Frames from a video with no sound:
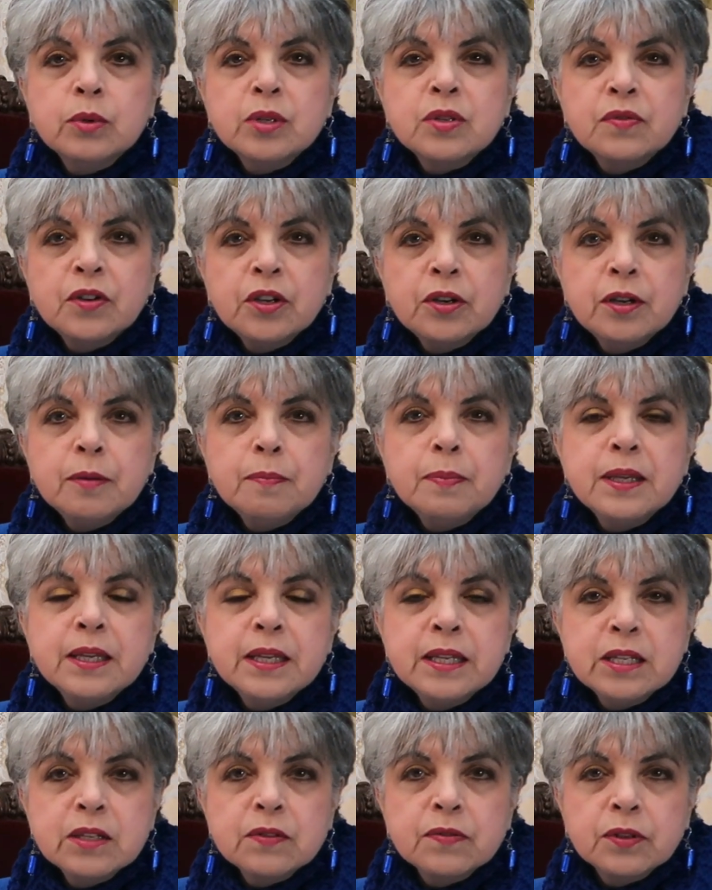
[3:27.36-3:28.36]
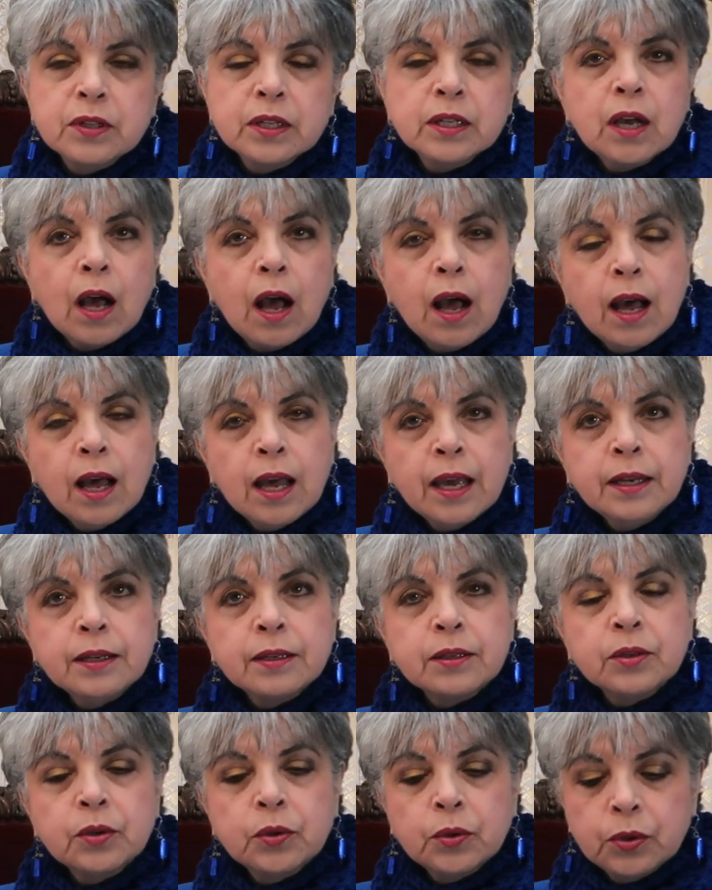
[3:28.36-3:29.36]
was very peaceful and
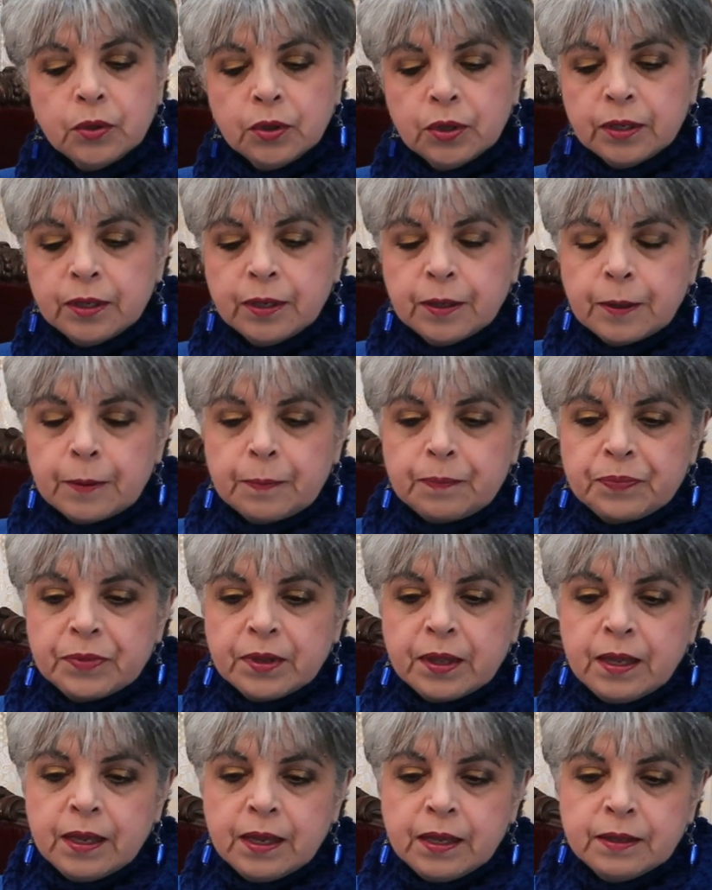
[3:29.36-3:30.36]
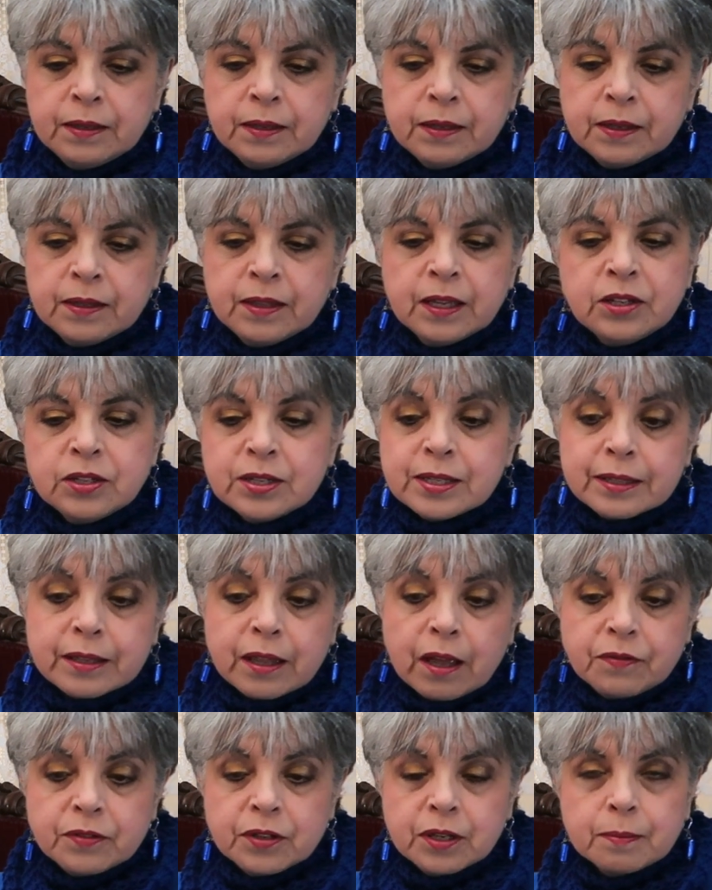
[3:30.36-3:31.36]
kind and good, and they just
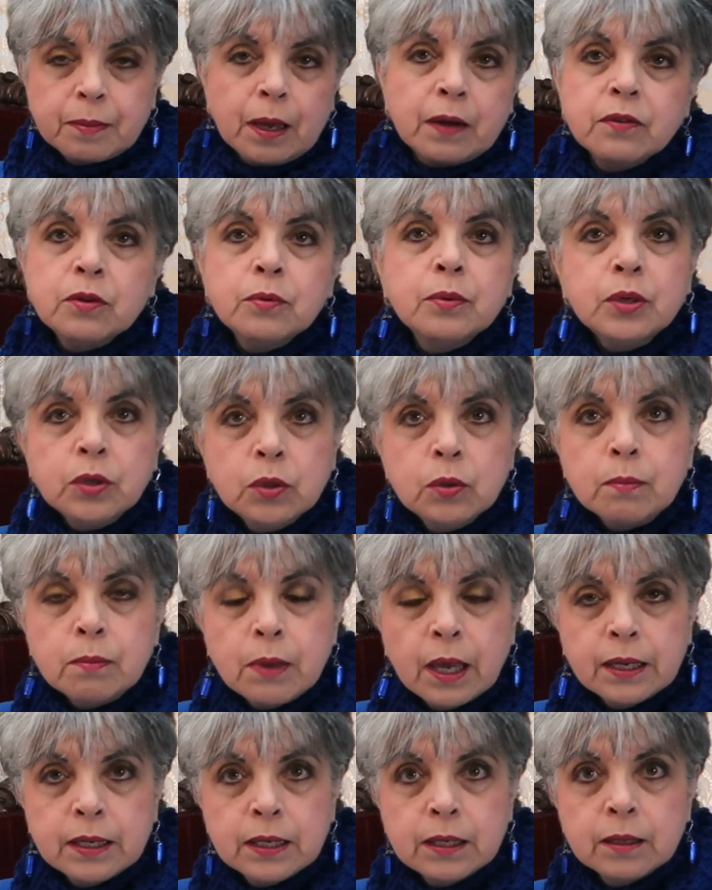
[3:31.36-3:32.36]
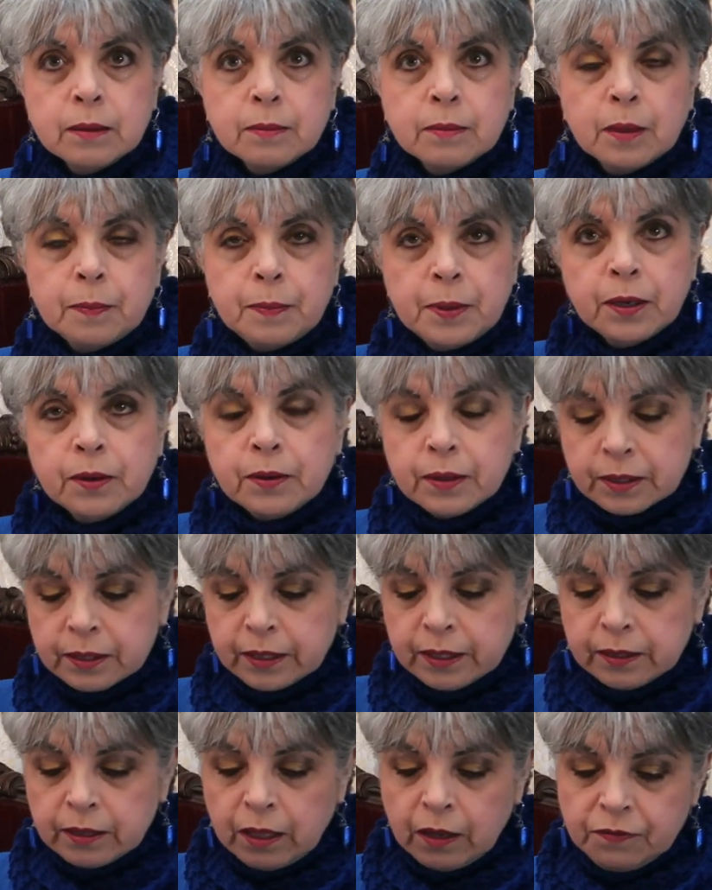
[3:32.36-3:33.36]
loved him. Everyone who met him
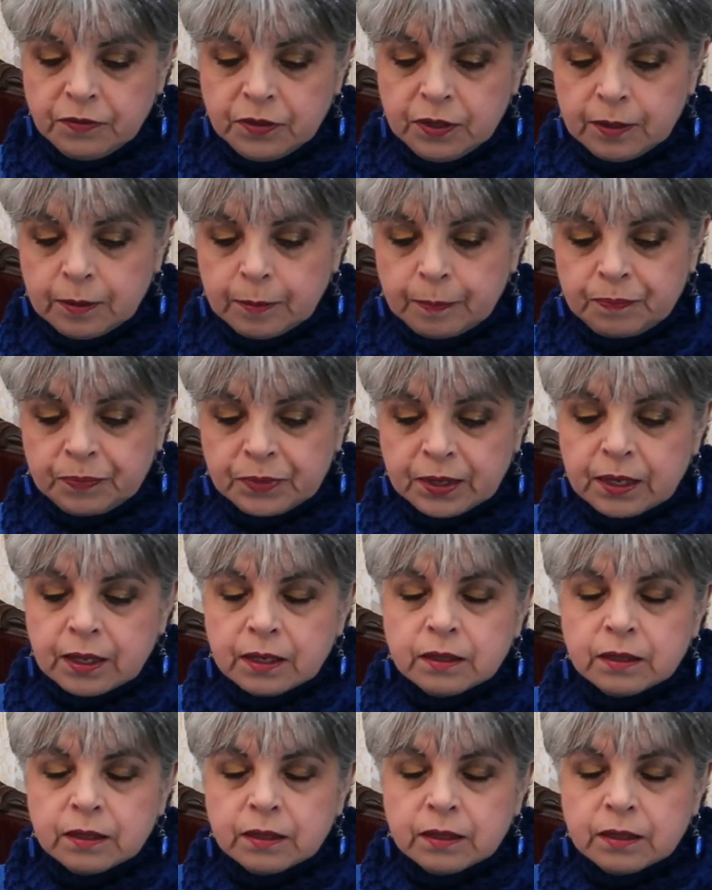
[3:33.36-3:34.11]
apparently loved him.